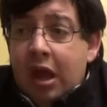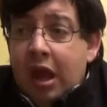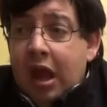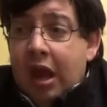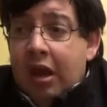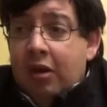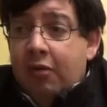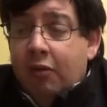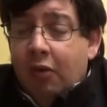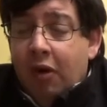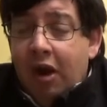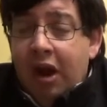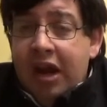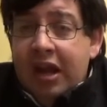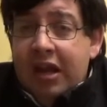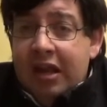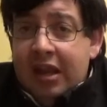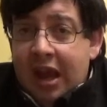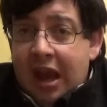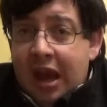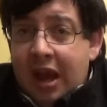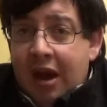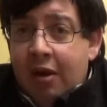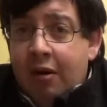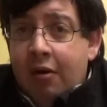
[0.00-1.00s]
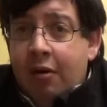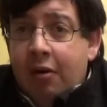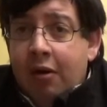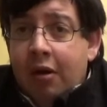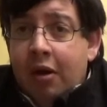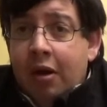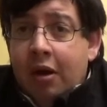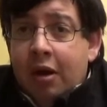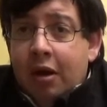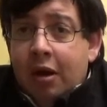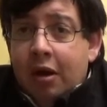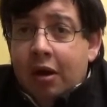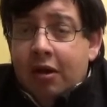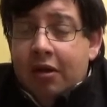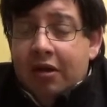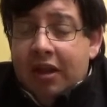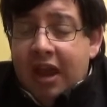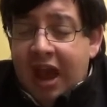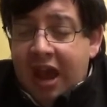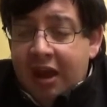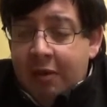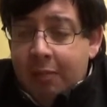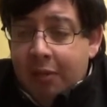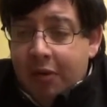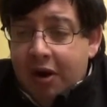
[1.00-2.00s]
And right now,
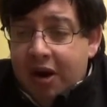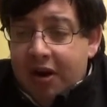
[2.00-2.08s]
Dak